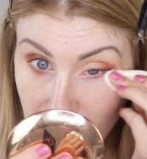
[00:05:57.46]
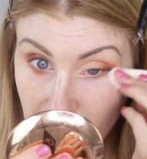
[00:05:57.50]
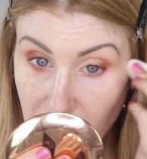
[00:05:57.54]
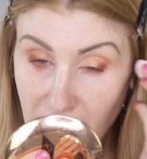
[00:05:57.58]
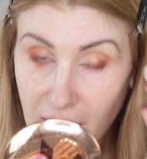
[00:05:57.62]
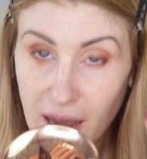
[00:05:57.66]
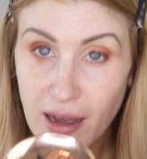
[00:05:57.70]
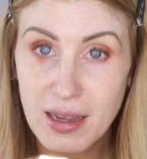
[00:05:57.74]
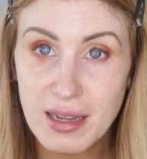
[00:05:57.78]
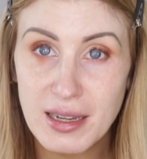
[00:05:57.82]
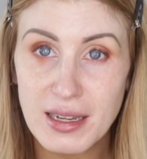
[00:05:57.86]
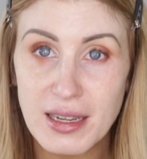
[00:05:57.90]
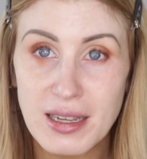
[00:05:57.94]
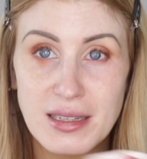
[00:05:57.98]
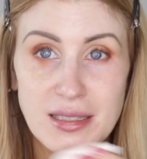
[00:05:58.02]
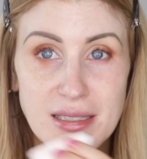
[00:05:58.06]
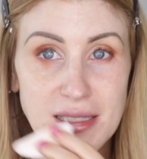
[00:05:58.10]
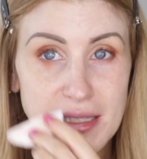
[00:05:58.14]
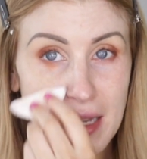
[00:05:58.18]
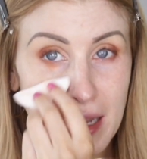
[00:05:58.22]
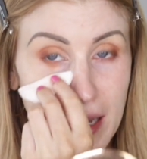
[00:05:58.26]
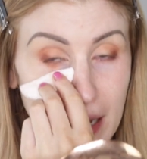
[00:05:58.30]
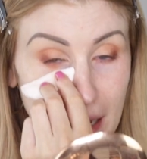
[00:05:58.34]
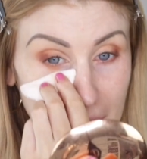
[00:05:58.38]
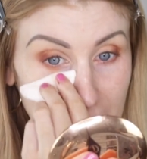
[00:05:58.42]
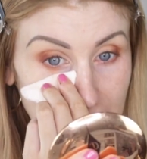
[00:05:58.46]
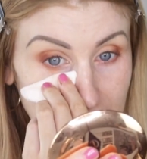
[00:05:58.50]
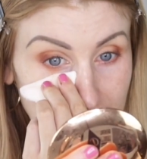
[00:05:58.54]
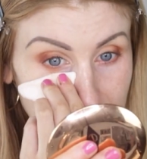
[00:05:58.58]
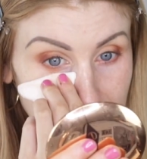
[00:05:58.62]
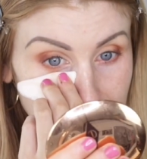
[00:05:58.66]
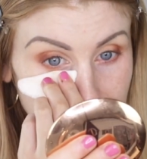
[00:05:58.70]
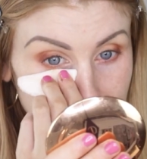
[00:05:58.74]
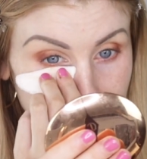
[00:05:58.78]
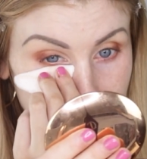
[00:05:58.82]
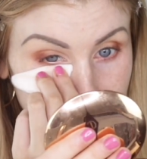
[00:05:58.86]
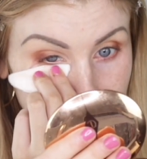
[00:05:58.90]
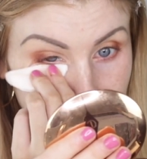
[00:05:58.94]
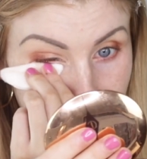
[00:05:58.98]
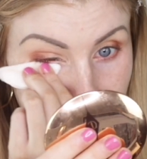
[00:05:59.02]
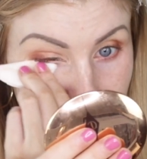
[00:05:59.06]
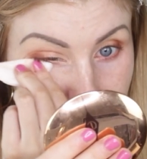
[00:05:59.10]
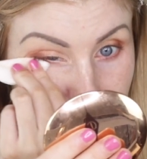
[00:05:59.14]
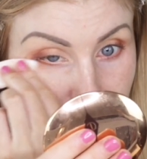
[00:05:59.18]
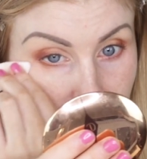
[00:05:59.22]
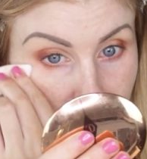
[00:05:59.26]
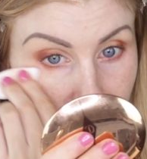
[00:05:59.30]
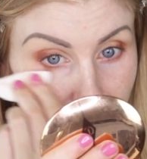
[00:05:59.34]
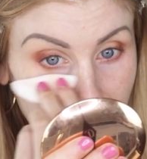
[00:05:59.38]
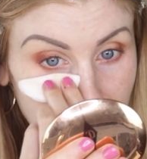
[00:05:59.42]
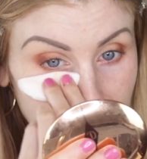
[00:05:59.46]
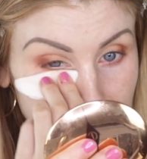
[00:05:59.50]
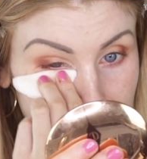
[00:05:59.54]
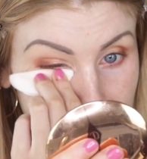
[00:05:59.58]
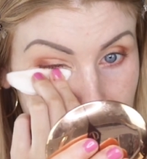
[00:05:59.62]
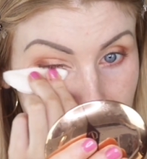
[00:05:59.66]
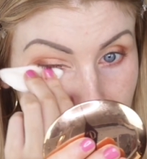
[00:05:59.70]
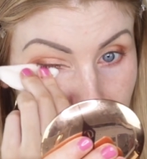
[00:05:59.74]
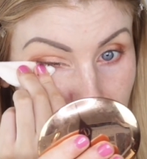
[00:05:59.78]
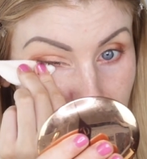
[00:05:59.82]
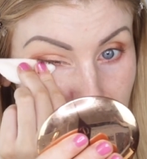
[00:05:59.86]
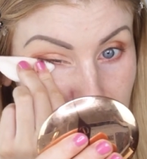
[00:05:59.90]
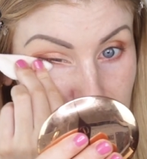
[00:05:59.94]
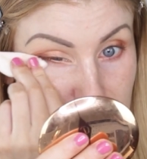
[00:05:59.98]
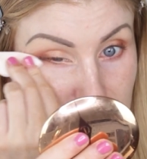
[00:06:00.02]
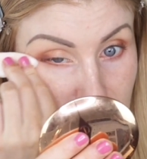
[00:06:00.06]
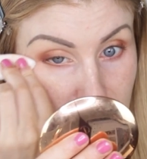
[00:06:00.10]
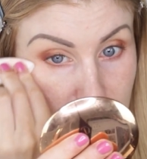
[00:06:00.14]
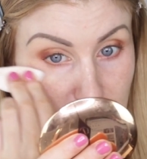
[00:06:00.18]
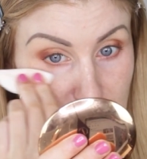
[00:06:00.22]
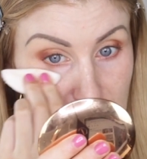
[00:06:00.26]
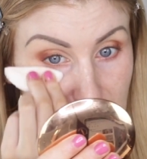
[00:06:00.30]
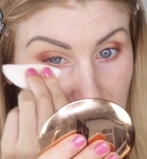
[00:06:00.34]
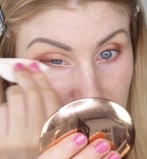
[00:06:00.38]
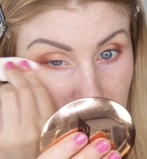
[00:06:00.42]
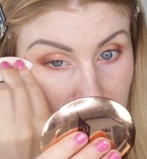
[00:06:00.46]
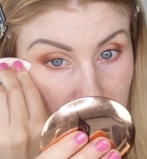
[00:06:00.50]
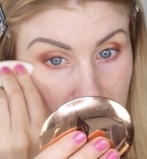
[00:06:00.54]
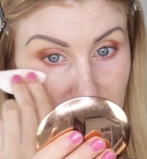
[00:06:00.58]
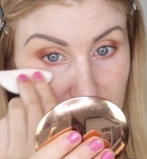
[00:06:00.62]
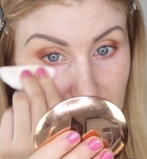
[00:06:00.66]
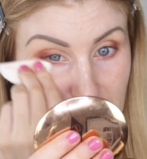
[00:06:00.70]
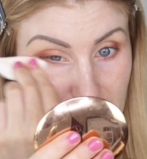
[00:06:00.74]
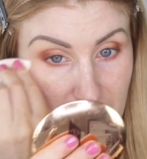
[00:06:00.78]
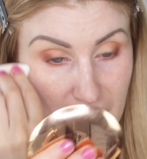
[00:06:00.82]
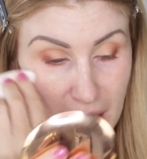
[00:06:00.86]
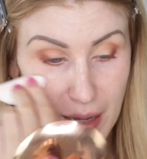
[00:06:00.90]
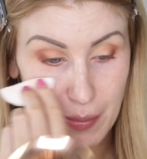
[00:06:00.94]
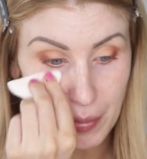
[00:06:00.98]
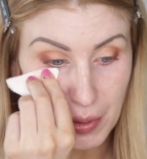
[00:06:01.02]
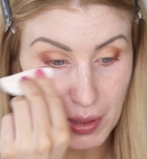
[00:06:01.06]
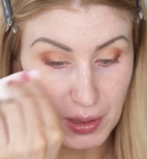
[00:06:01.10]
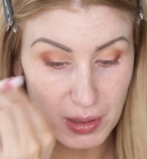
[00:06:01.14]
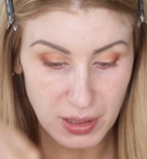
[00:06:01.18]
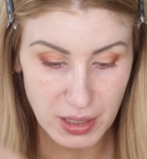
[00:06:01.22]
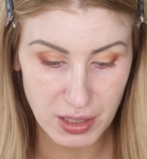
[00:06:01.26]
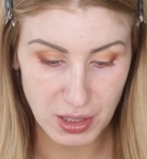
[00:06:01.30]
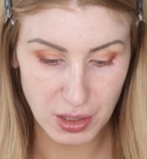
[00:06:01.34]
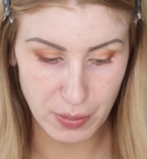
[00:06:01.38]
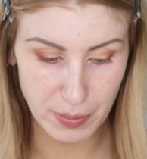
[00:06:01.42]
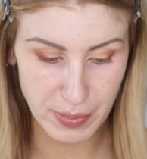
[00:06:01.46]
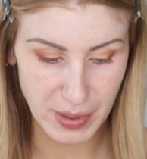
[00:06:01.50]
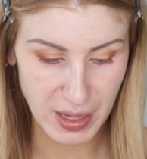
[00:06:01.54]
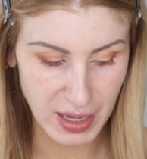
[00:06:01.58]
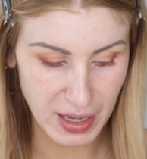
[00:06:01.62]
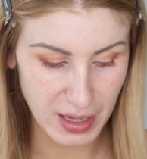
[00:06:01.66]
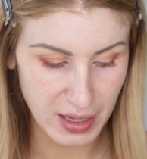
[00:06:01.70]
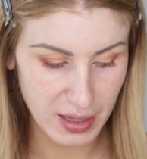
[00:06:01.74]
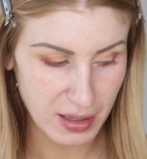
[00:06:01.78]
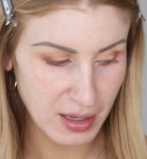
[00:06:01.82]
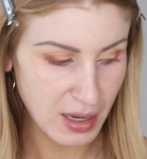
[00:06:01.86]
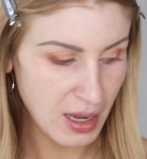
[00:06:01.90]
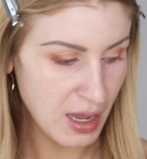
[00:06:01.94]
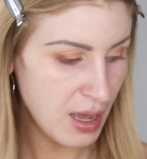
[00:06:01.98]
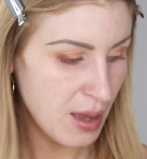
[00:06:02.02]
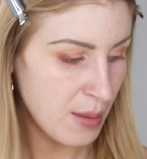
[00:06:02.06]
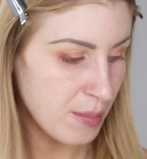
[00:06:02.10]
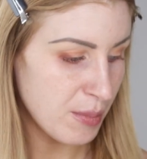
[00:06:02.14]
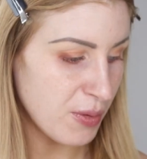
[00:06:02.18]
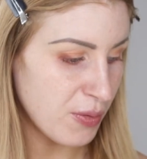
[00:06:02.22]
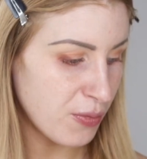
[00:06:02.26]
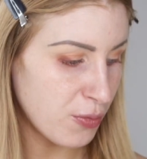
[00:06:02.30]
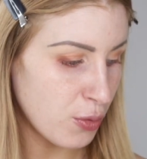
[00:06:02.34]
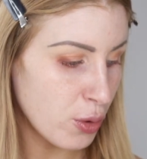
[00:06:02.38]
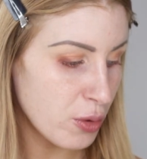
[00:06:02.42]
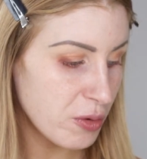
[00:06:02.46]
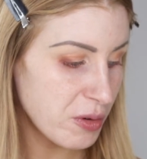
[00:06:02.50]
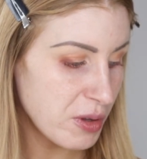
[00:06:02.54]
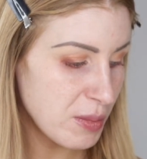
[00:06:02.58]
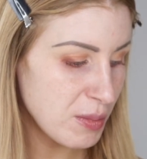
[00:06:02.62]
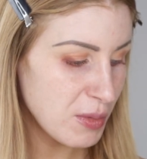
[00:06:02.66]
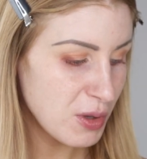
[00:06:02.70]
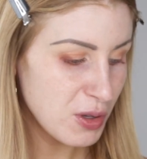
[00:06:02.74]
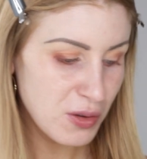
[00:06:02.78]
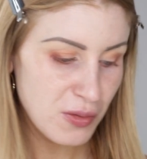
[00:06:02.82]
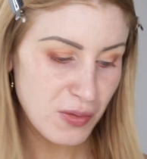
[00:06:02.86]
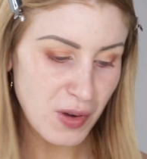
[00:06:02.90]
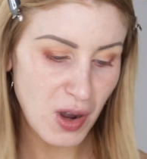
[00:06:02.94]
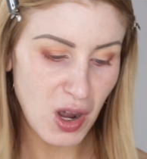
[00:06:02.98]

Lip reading: I say do your eyes first. So I'm just kind of cleaning up a little bit before we move